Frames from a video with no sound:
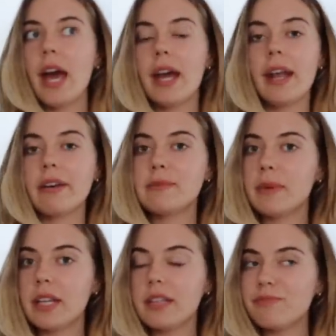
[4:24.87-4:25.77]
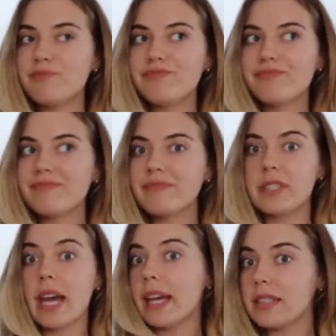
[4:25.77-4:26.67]
And now it's been
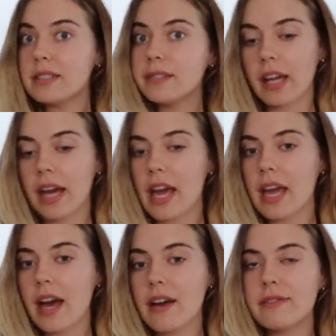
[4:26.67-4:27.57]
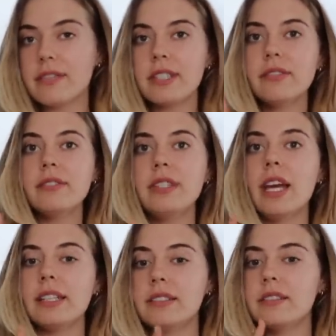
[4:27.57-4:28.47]
days and I have still
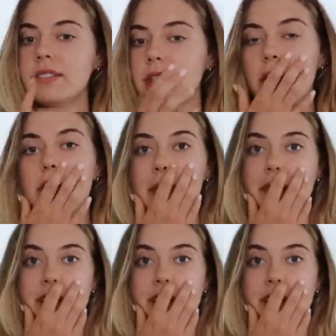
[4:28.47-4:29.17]
yet to go on my